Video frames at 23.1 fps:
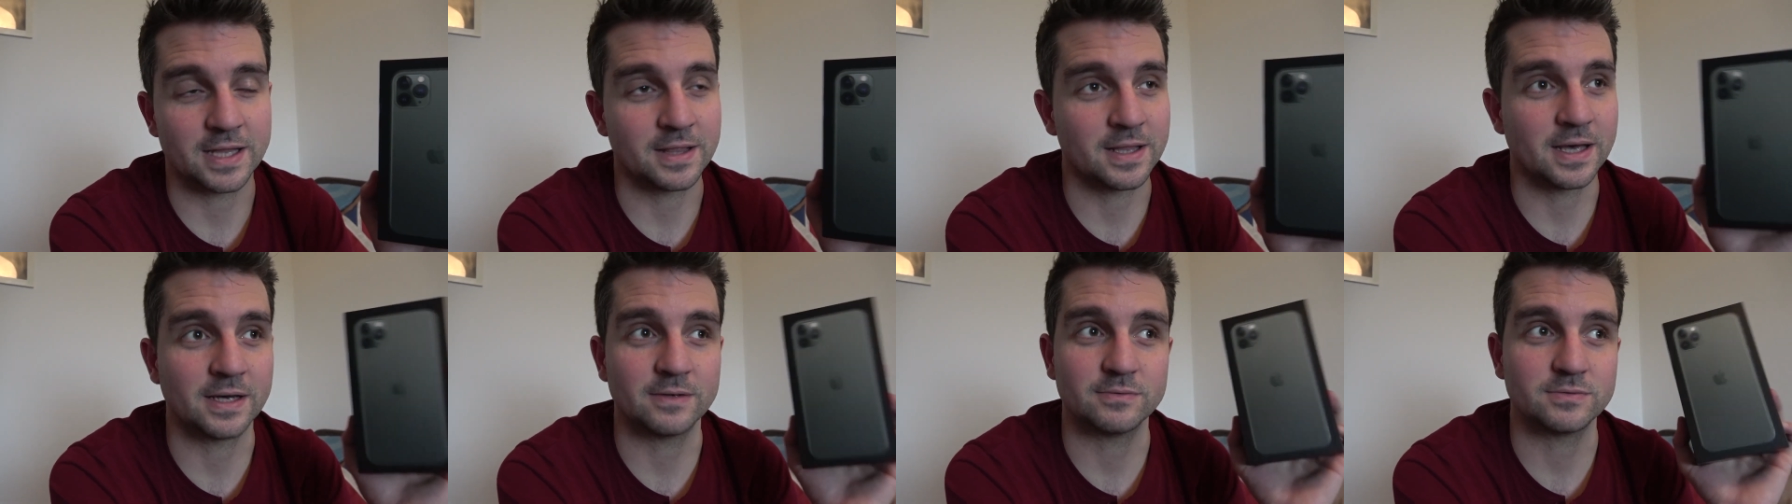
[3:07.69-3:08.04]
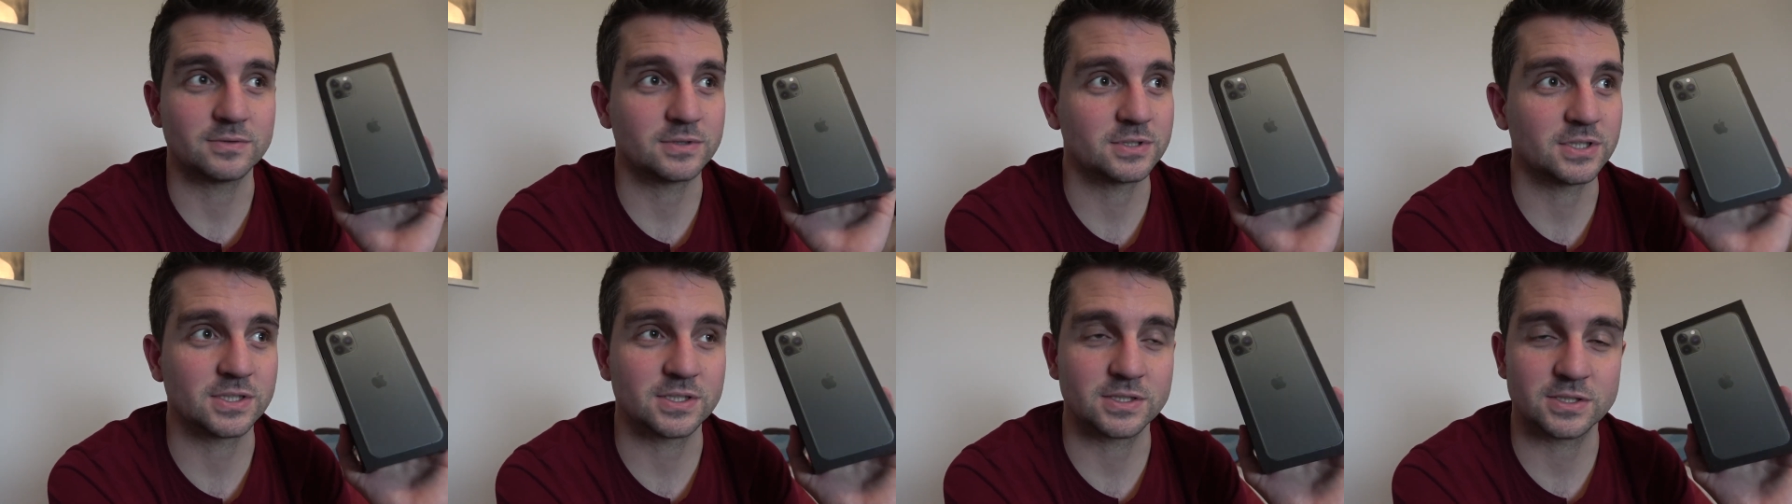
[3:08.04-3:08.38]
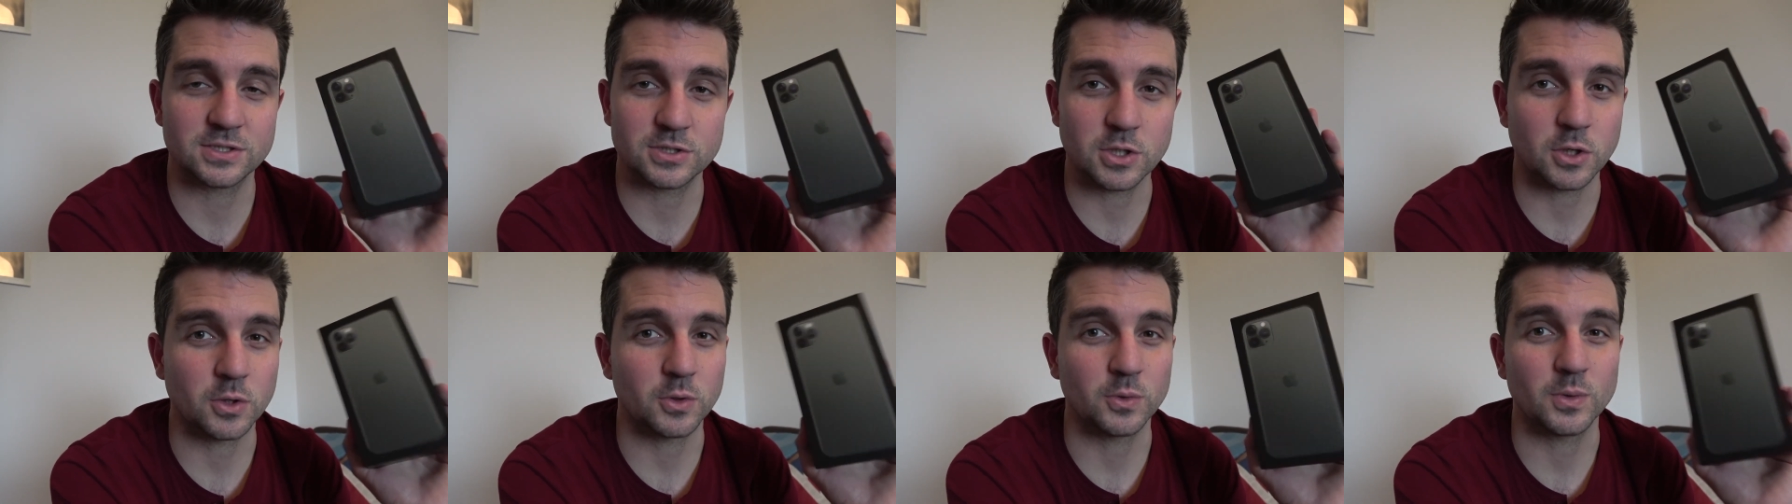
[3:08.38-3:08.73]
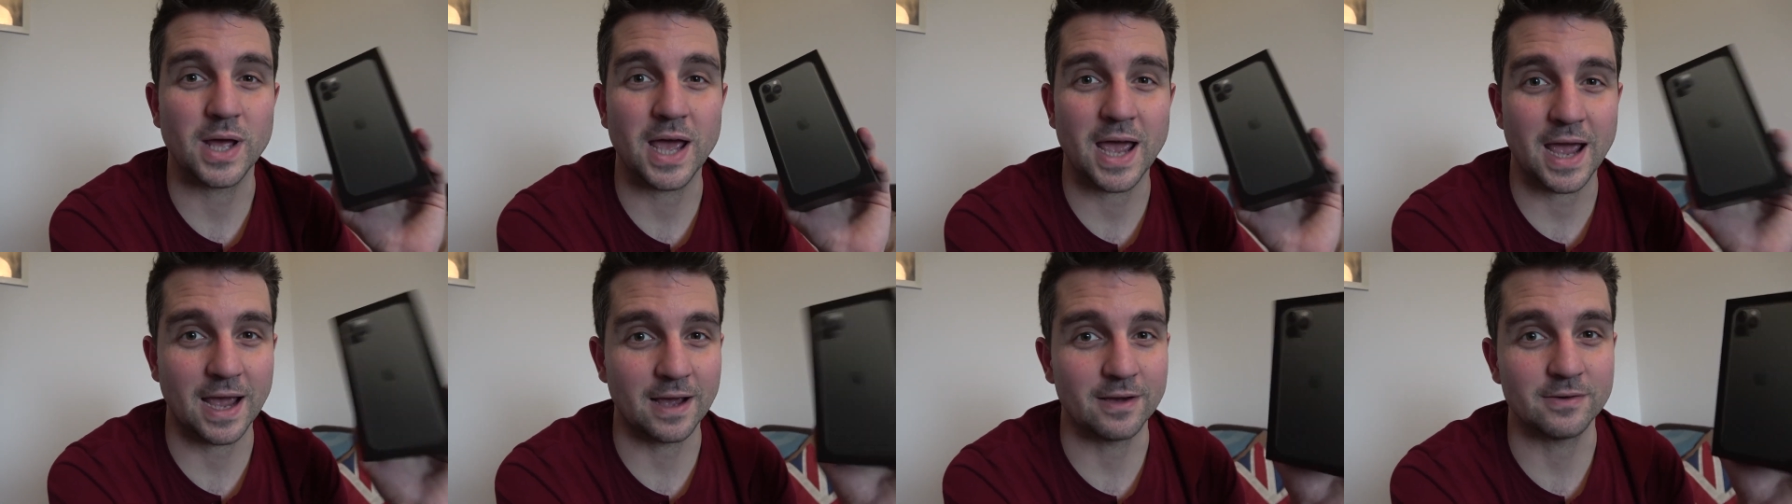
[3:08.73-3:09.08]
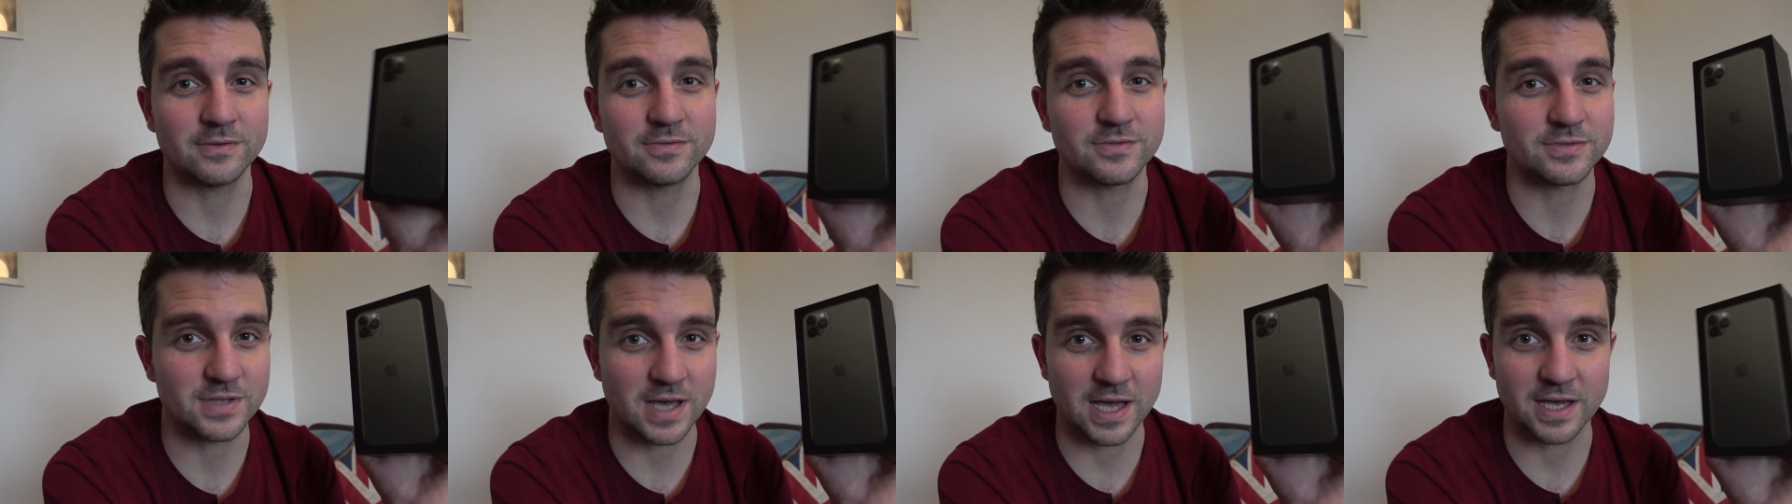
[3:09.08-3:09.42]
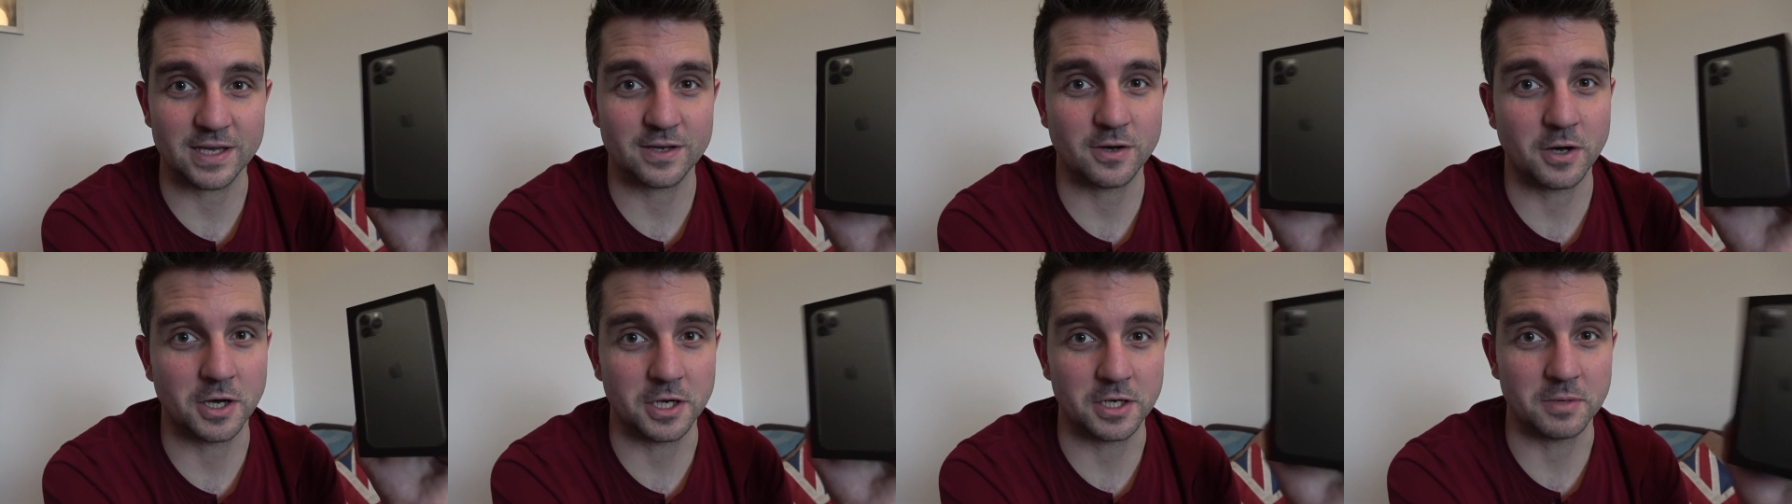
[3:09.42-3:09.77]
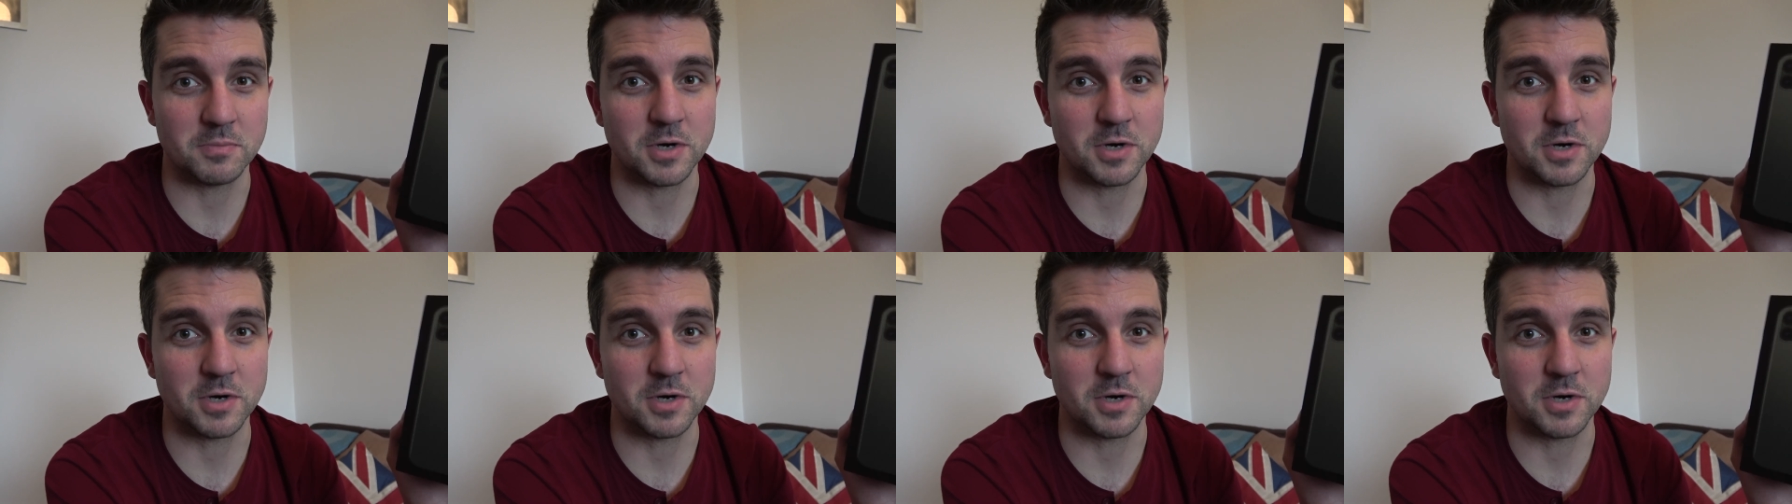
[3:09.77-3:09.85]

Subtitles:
and I just don't have that kind